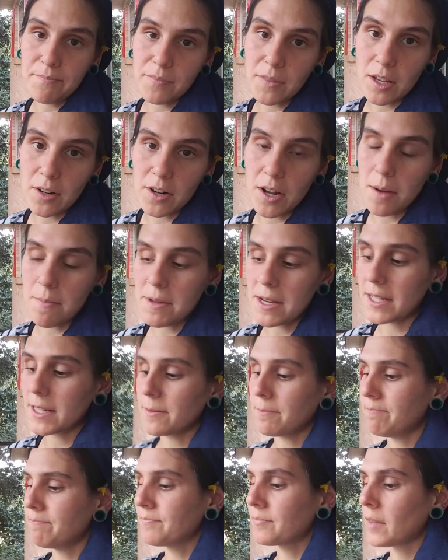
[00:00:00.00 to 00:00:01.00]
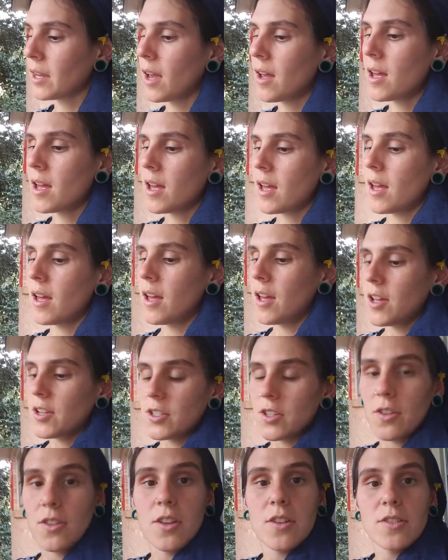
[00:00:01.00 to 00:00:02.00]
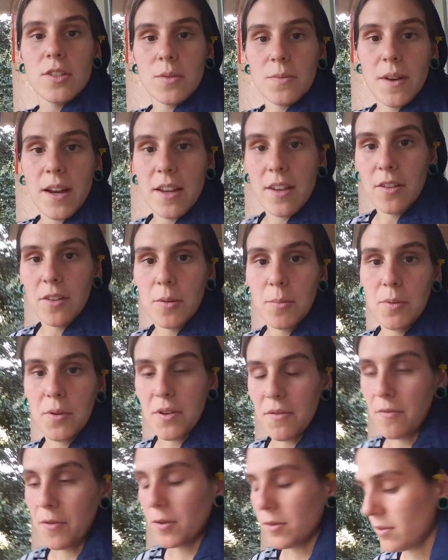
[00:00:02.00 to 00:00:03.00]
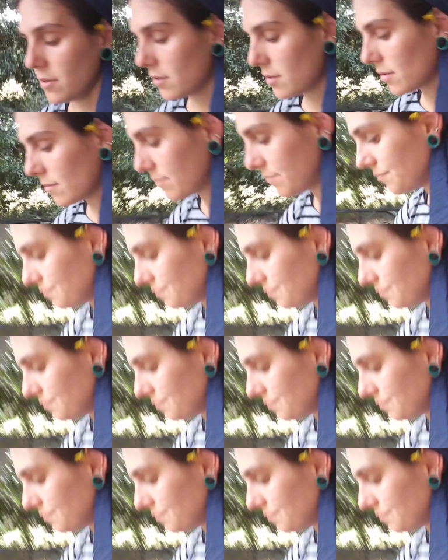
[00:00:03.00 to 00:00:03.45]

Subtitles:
They're not a big deal. So those are regular pre-folds.